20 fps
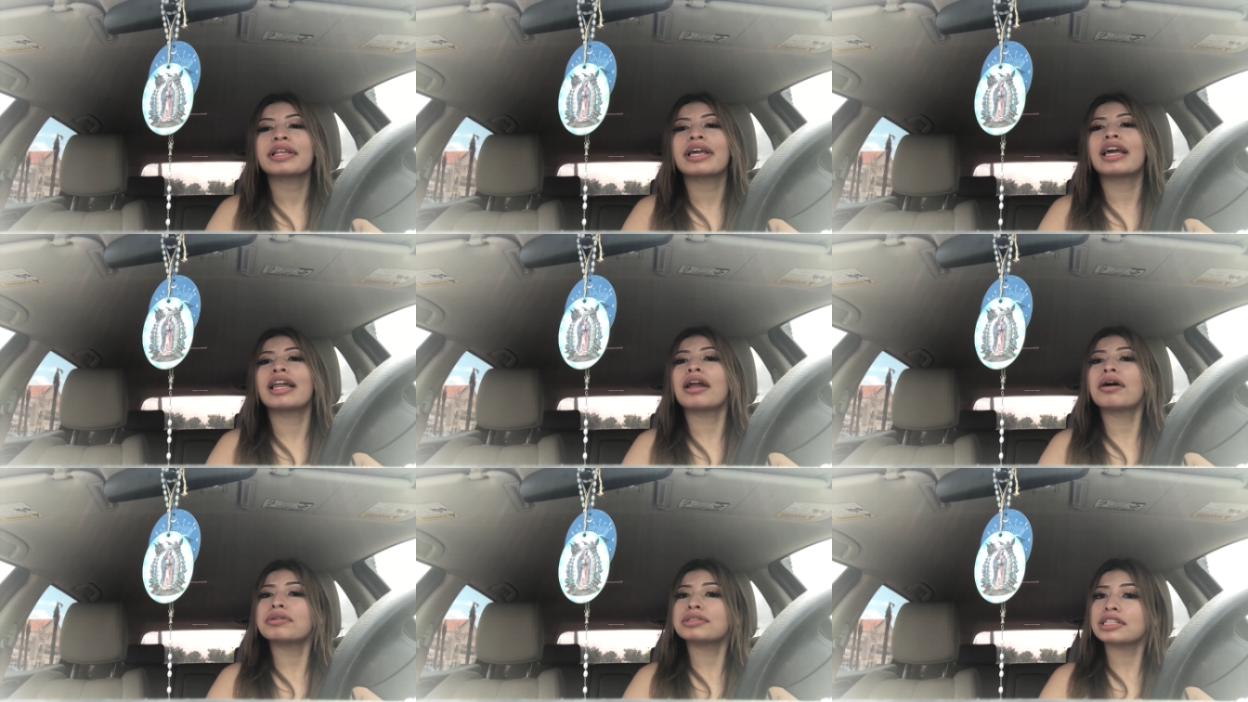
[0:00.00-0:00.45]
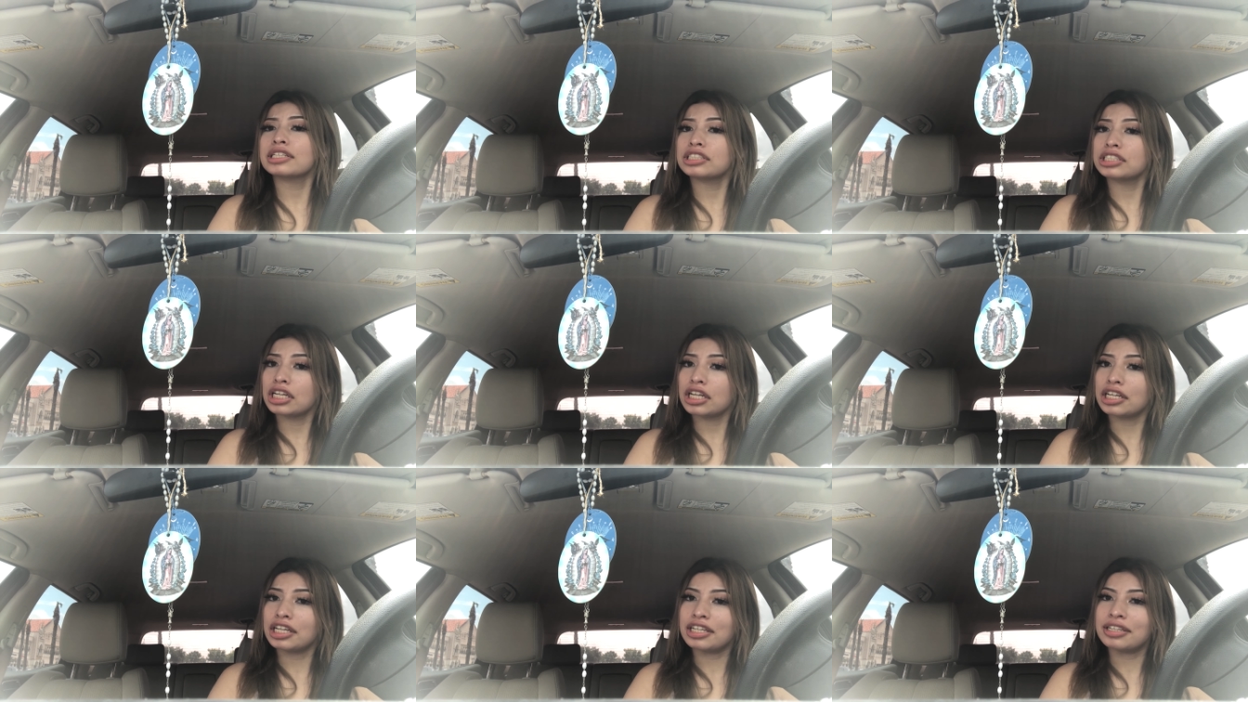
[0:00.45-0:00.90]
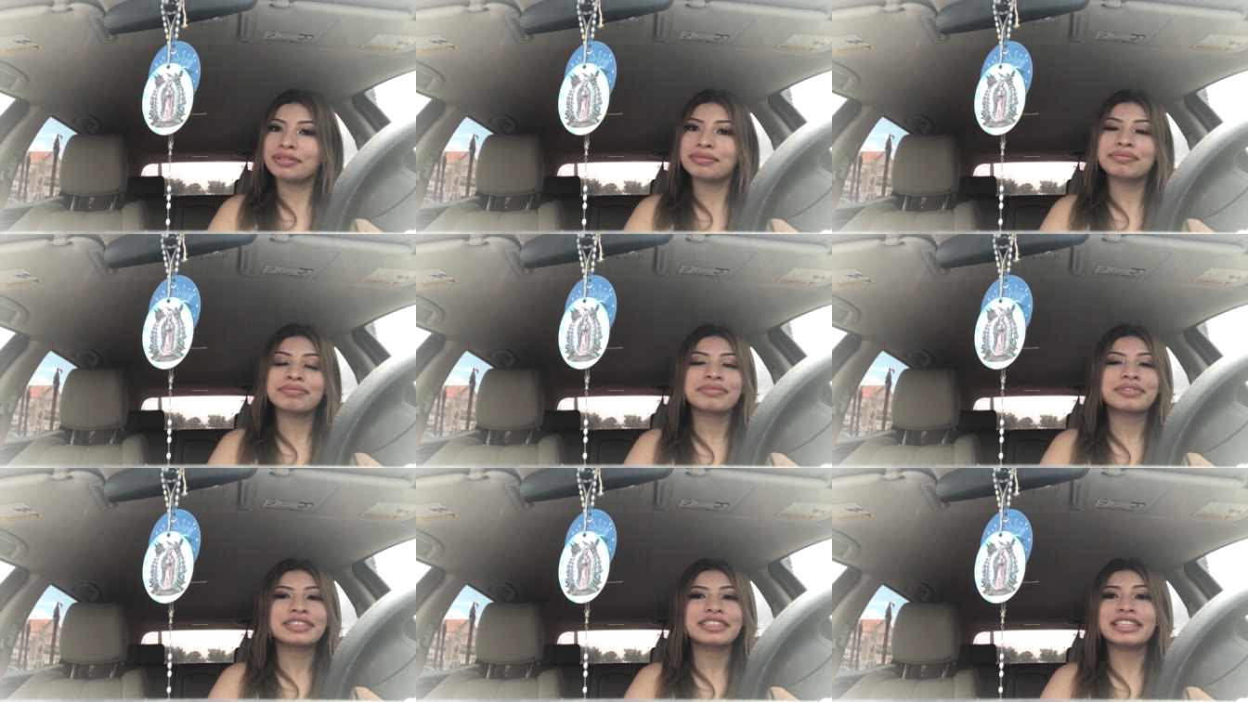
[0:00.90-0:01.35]
And I was like, shit,
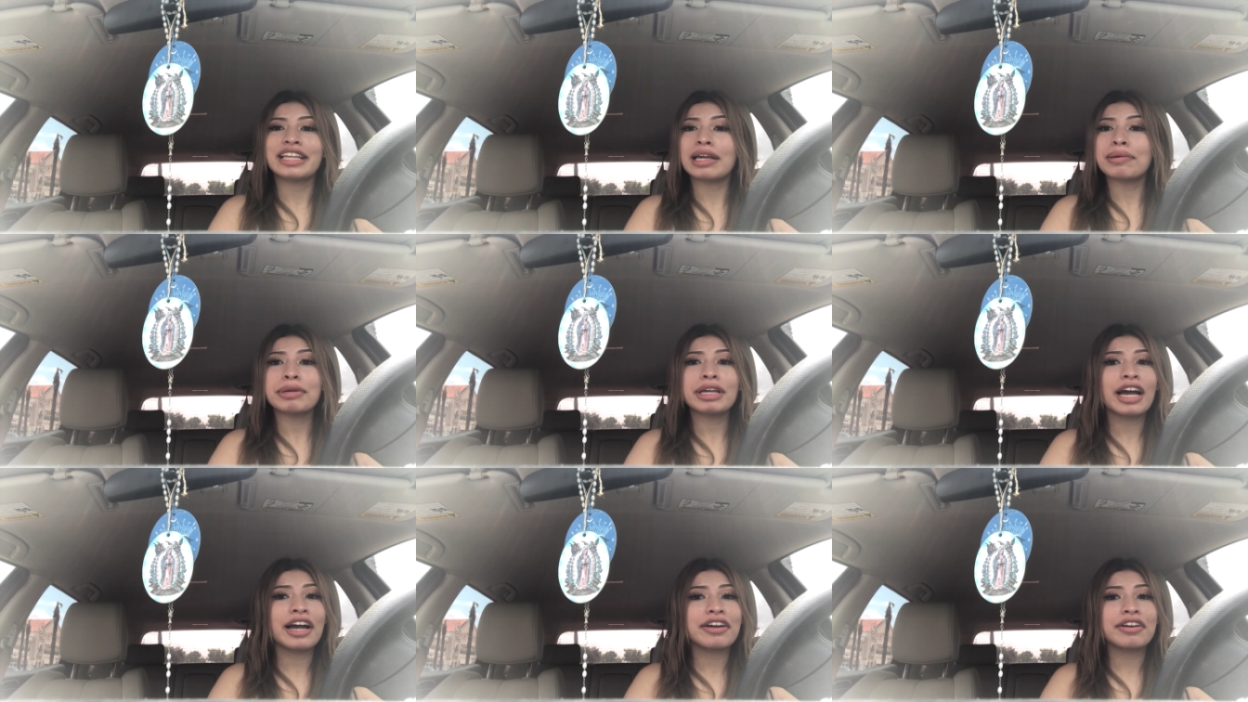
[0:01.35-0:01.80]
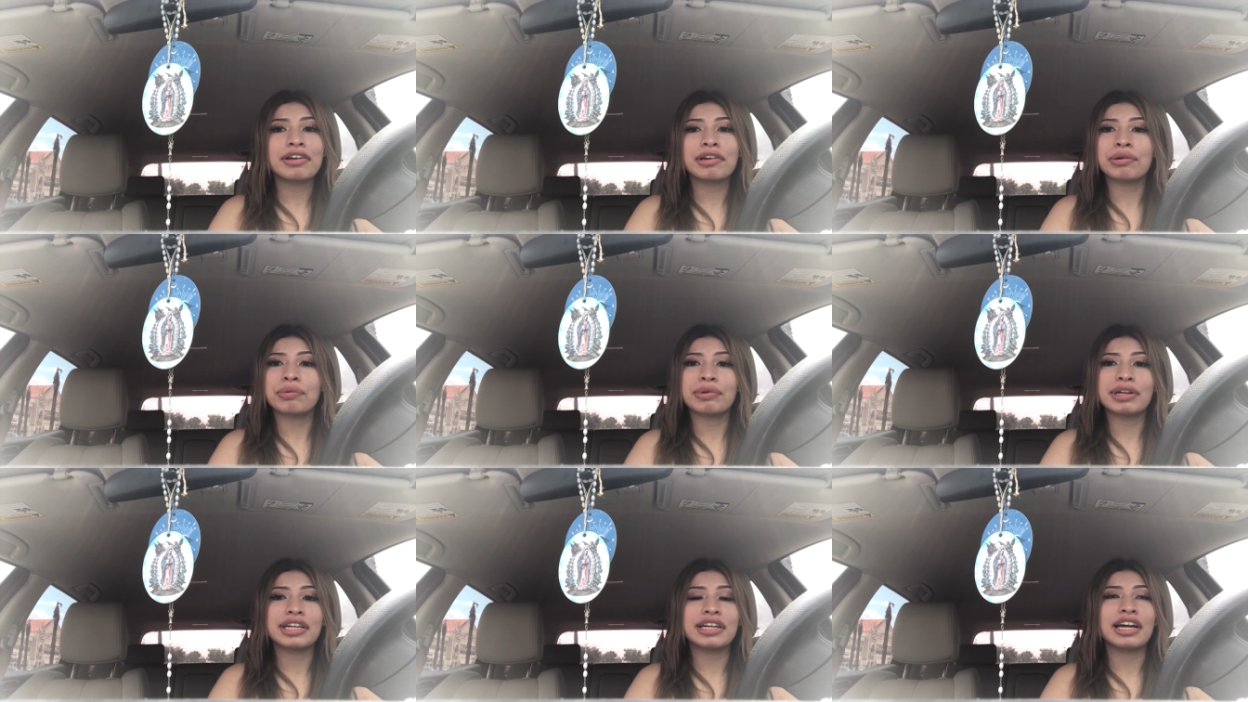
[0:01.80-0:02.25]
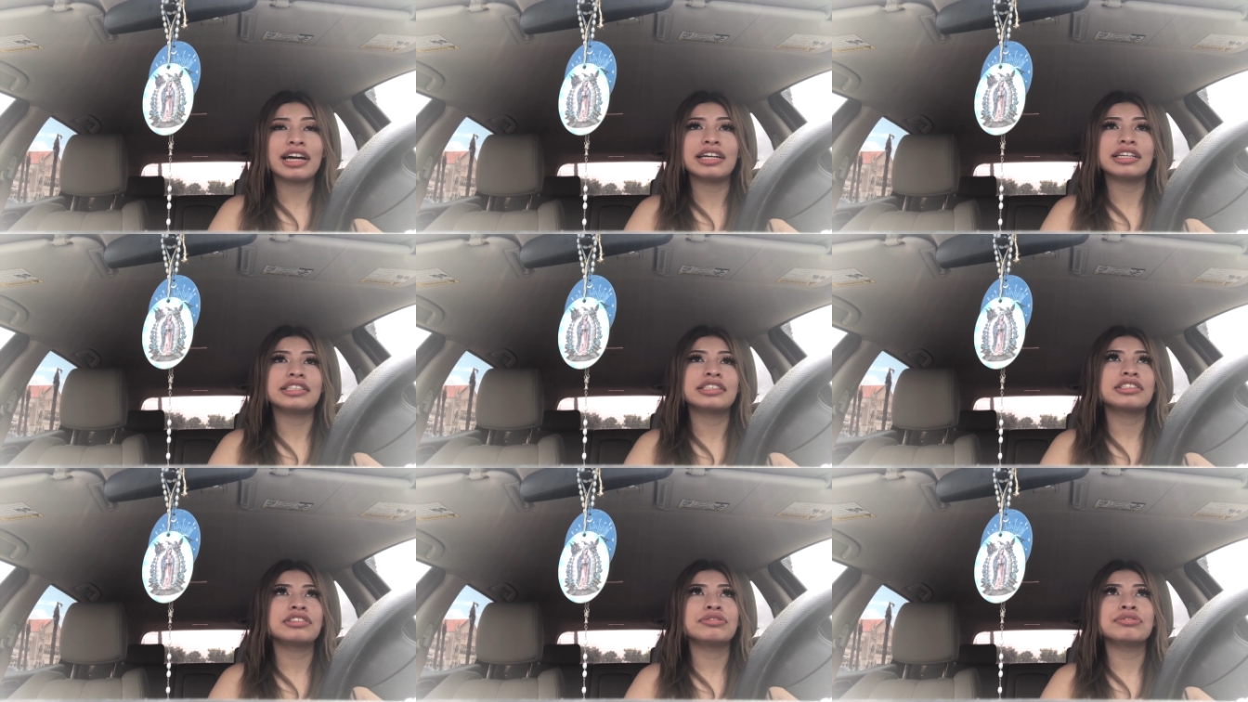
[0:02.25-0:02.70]
they be hiring quick,
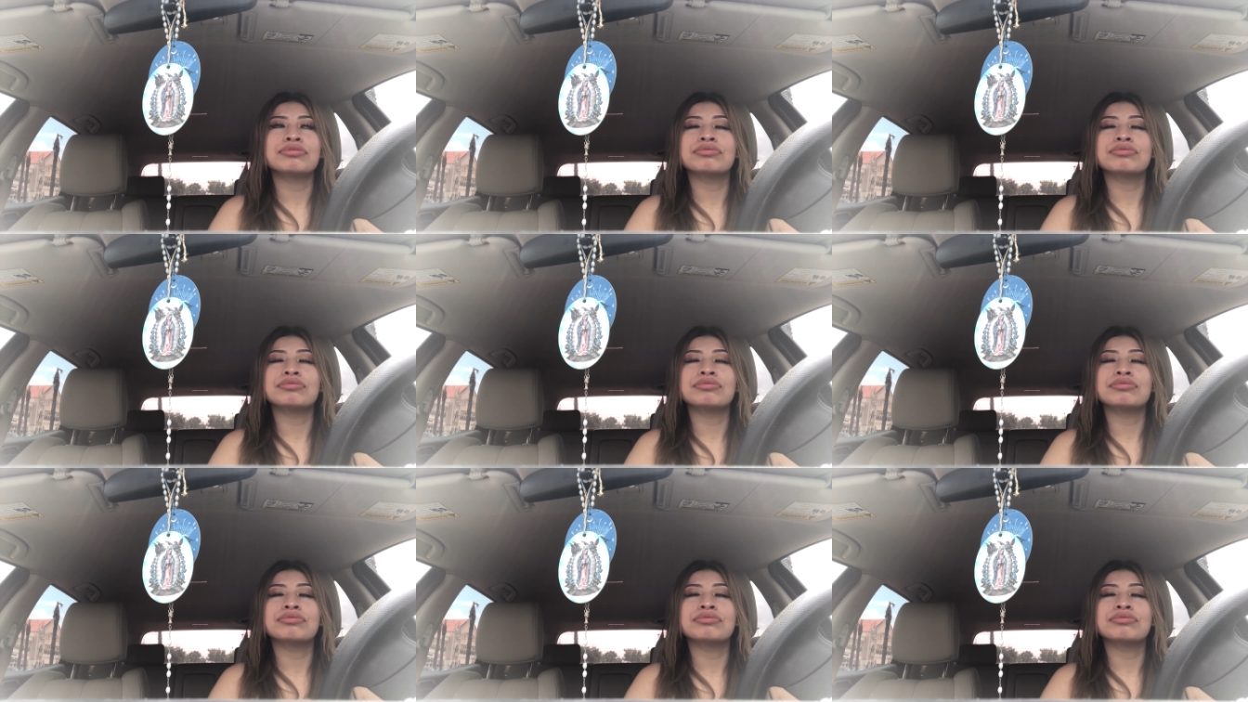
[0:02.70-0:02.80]
guys.